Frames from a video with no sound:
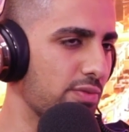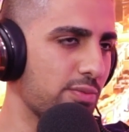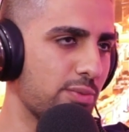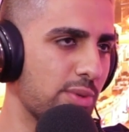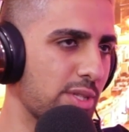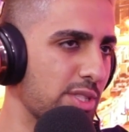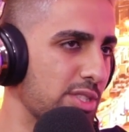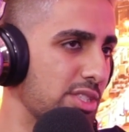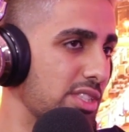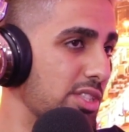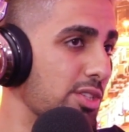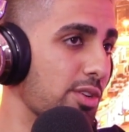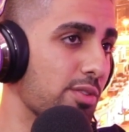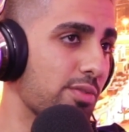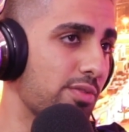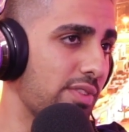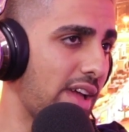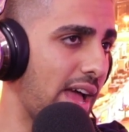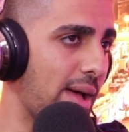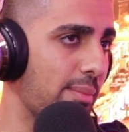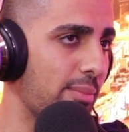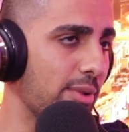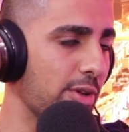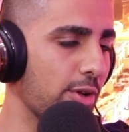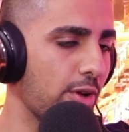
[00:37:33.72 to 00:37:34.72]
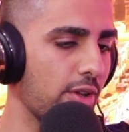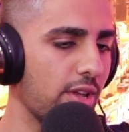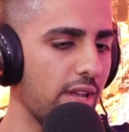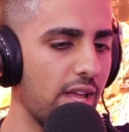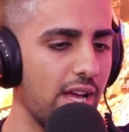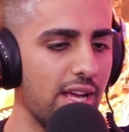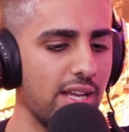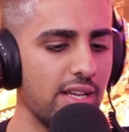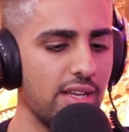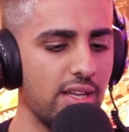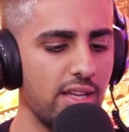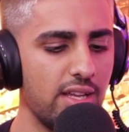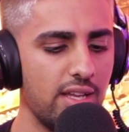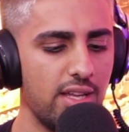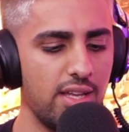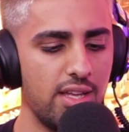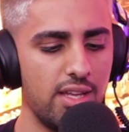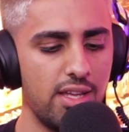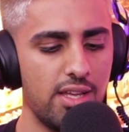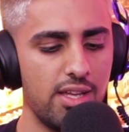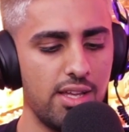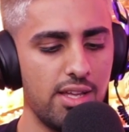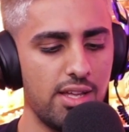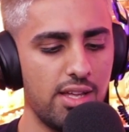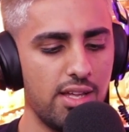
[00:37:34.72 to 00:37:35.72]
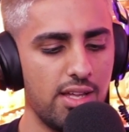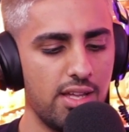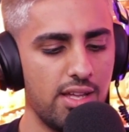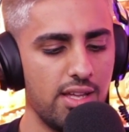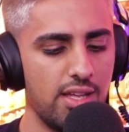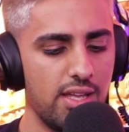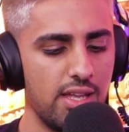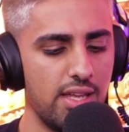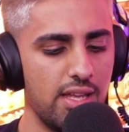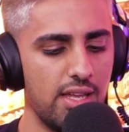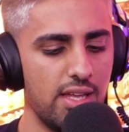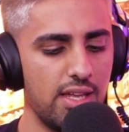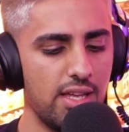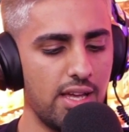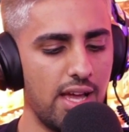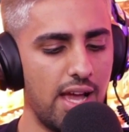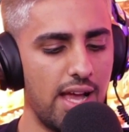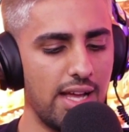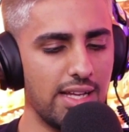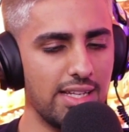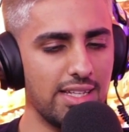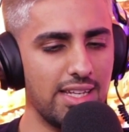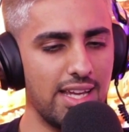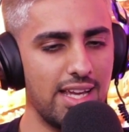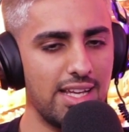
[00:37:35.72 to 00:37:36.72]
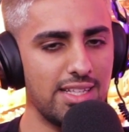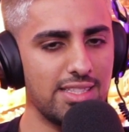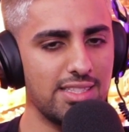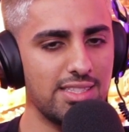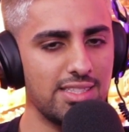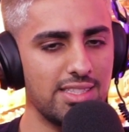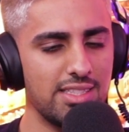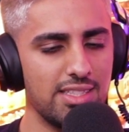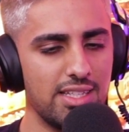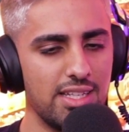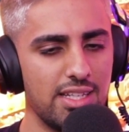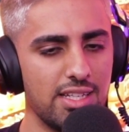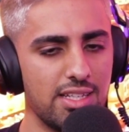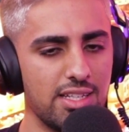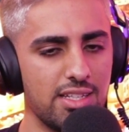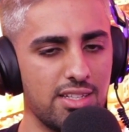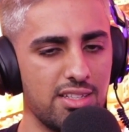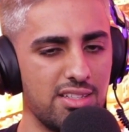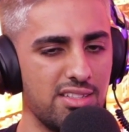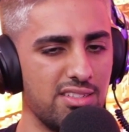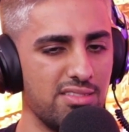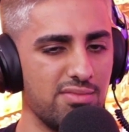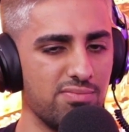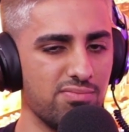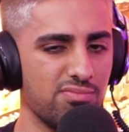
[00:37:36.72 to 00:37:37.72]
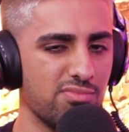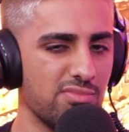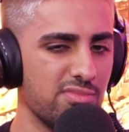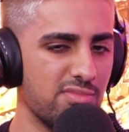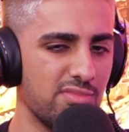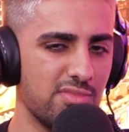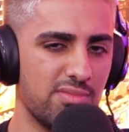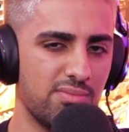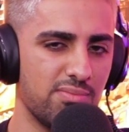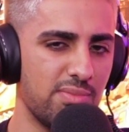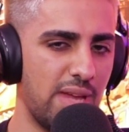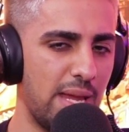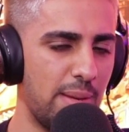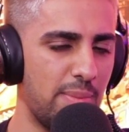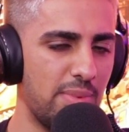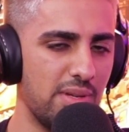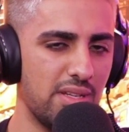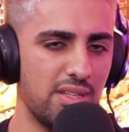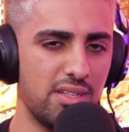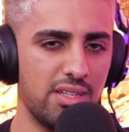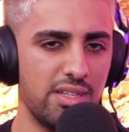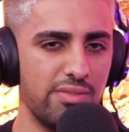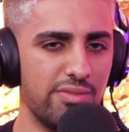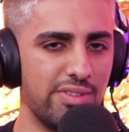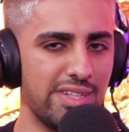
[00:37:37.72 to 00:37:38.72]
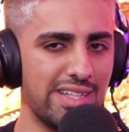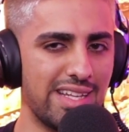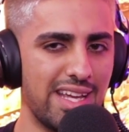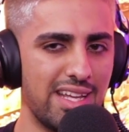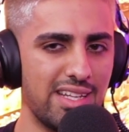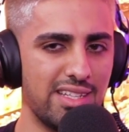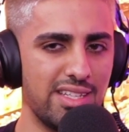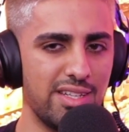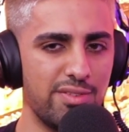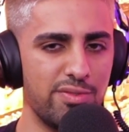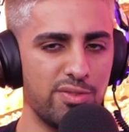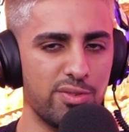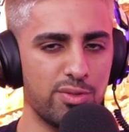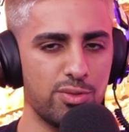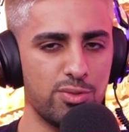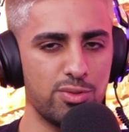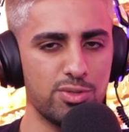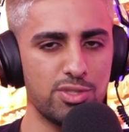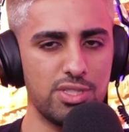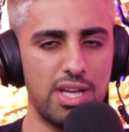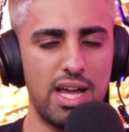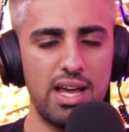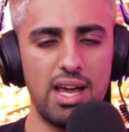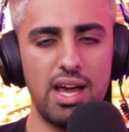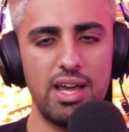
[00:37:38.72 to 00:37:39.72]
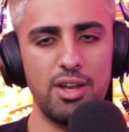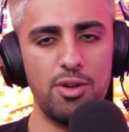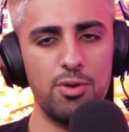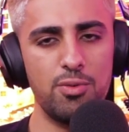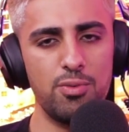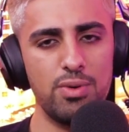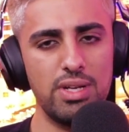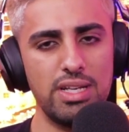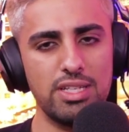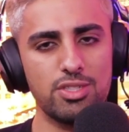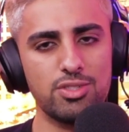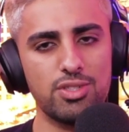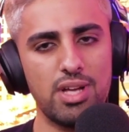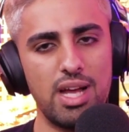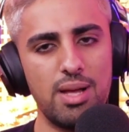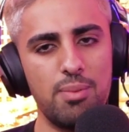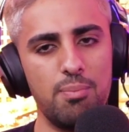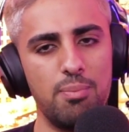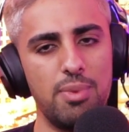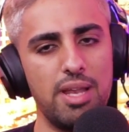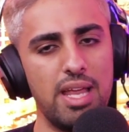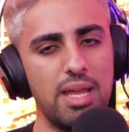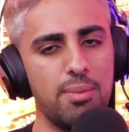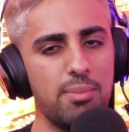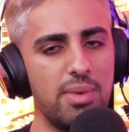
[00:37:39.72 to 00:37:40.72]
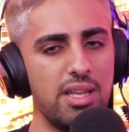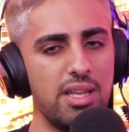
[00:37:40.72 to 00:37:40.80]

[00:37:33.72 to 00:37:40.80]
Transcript: when you see your family online, I guess it can maybe even get difficult. So I don't really try and blame